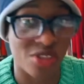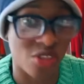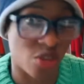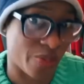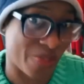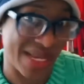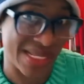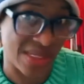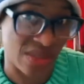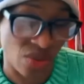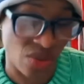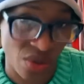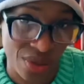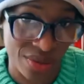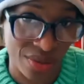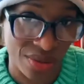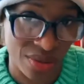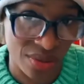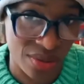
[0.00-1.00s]
passed
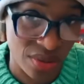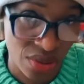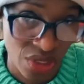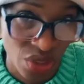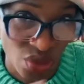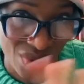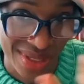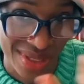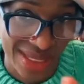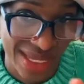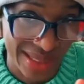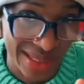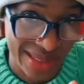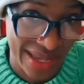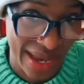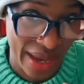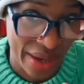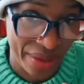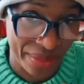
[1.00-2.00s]
on during that
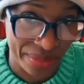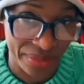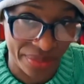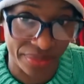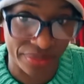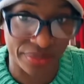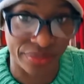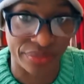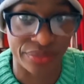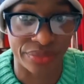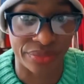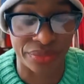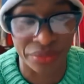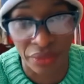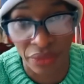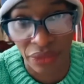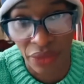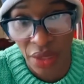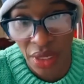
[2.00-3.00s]
time.
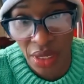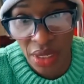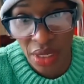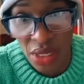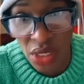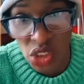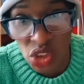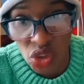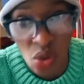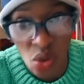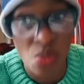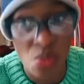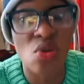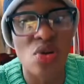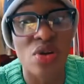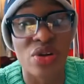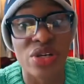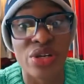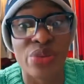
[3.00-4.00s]
So
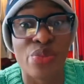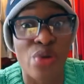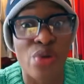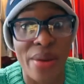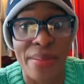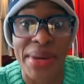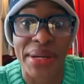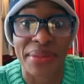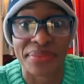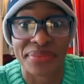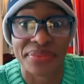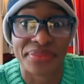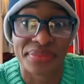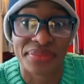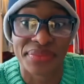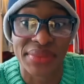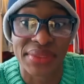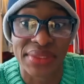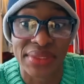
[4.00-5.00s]
Mungu ni mwema,
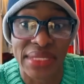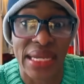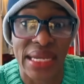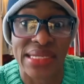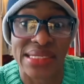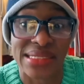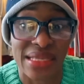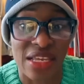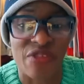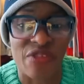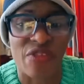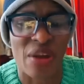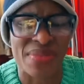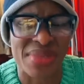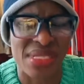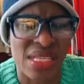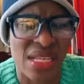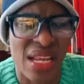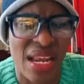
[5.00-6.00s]
guys. If I'm
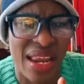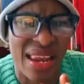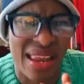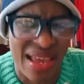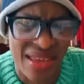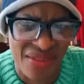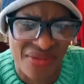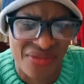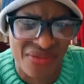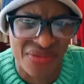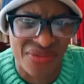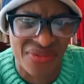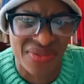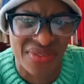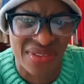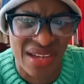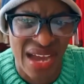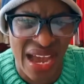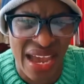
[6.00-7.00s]
still alive,
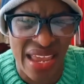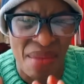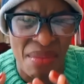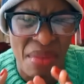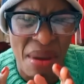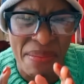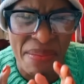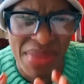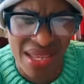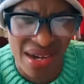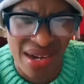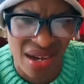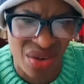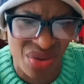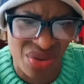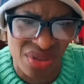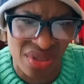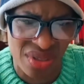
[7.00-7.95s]
I am a miracle.